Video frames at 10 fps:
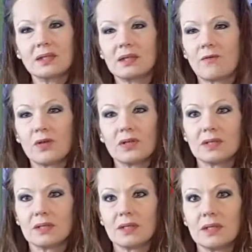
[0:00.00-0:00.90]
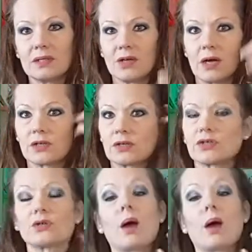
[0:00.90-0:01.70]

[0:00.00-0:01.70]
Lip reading: the differences in these doctors.